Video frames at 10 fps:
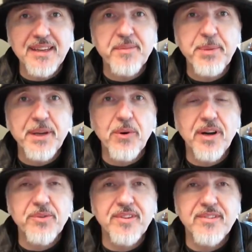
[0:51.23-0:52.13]
It's been a
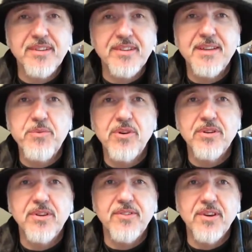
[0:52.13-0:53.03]
while since I did
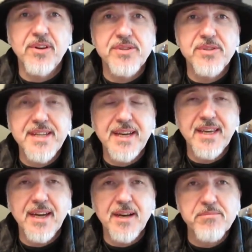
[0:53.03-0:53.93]
one, so
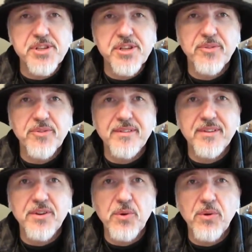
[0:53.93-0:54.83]
today I'm choosing
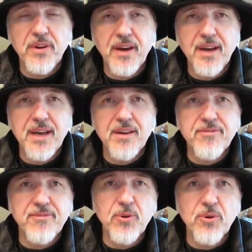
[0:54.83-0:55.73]
to do one. I have
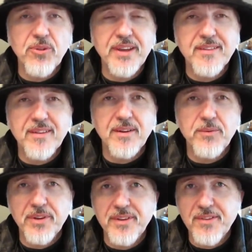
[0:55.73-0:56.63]
4 things I
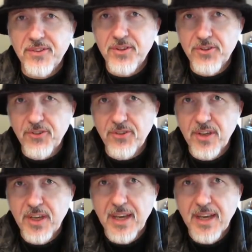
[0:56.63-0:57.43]
want to discuss,